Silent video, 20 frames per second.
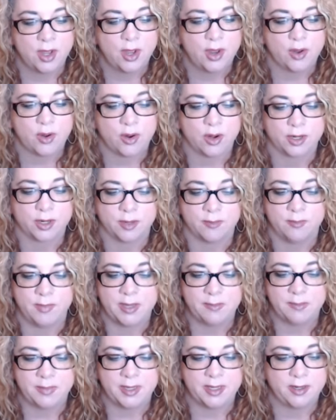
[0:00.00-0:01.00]
or
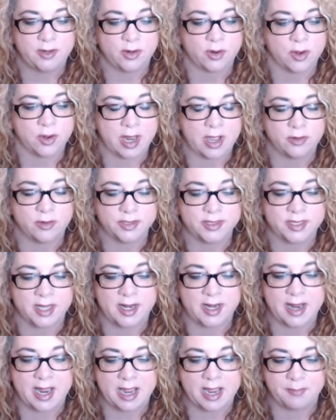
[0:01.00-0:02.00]
commitment or outside
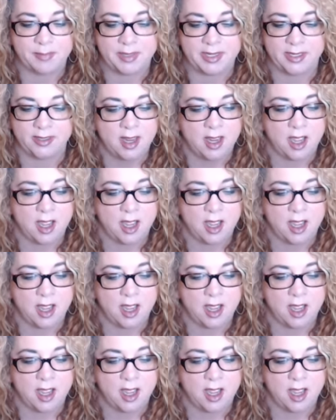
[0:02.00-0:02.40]
happening.